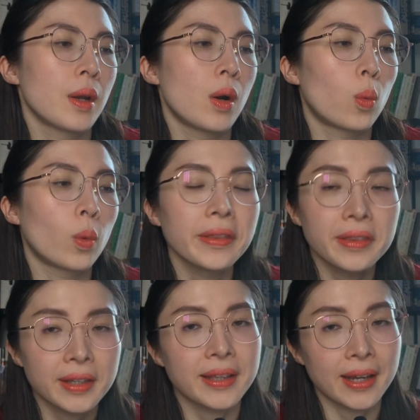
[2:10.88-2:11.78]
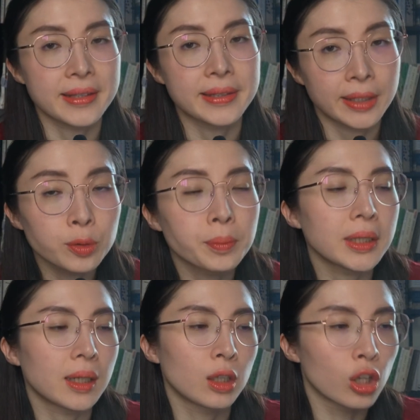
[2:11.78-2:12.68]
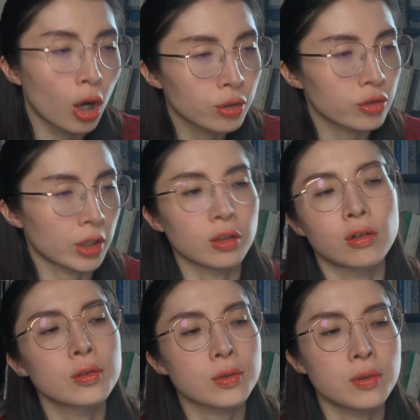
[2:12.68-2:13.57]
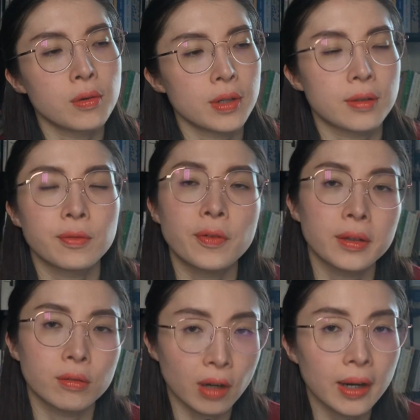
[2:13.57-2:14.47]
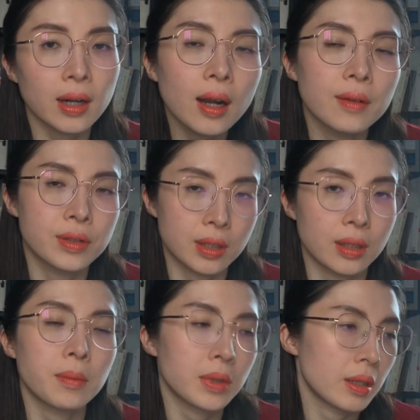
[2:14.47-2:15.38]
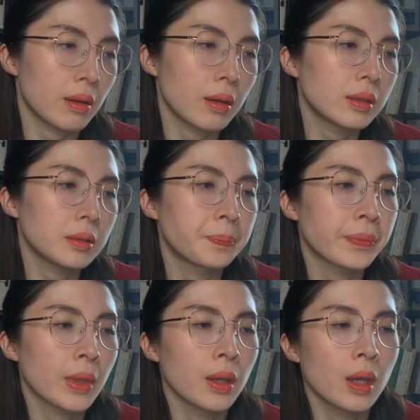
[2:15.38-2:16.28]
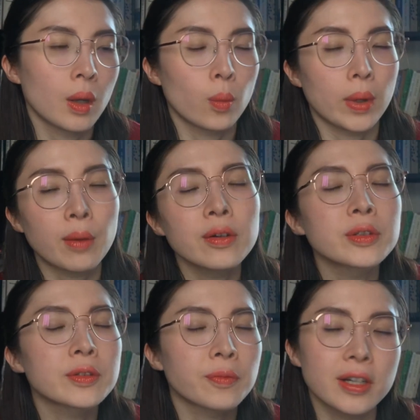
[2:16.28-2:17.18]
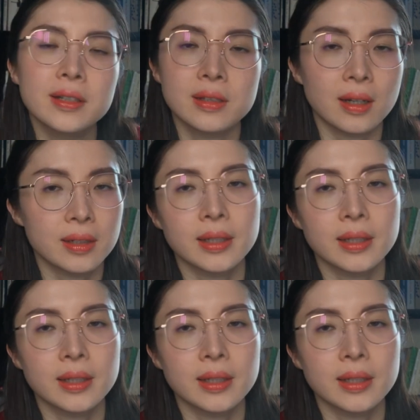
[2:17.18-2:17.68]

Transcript: One thing that has helped me a lot during law school is to find the right kind of study material when I was first starting